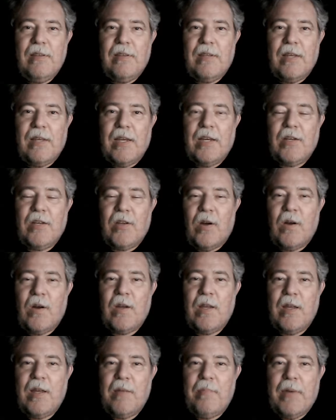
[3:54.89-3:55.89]
thing,
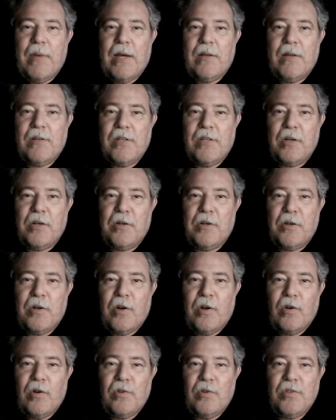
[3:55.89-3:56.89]
talking about Tucker
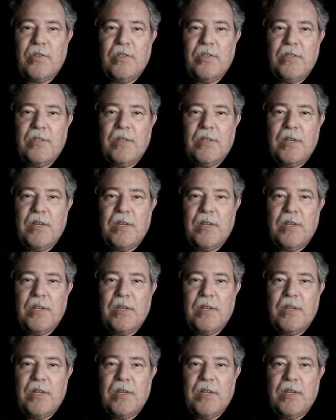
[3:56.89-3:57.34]
Carlson's